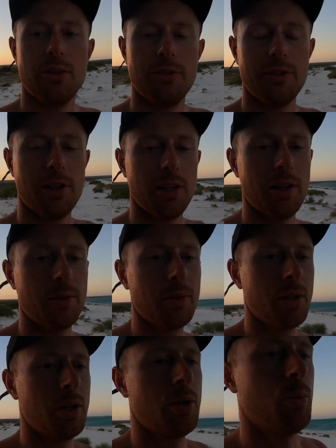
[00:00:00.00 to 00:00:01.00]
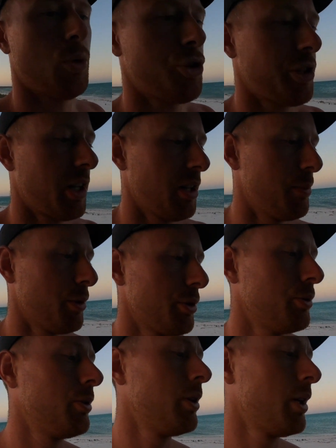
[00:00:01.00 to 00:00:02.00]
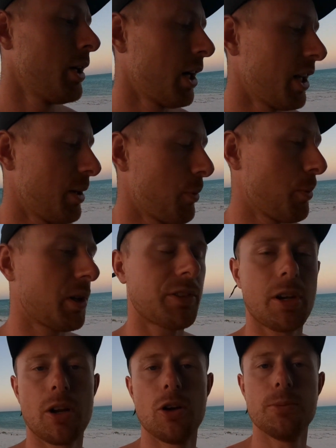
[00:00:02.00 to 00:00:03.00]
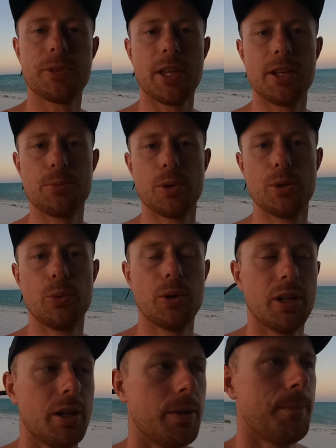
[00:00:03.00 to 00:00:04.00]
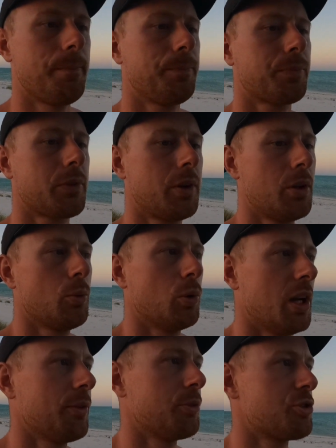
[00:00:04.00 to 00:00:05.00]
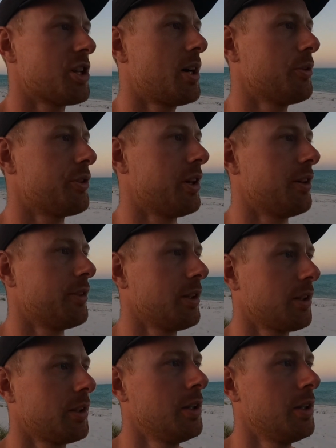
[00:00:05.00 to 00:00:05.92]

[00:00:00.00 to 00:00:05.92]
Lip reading: of washing out the bottle, and then when we get to the homestead, we'll have some showers there, I think.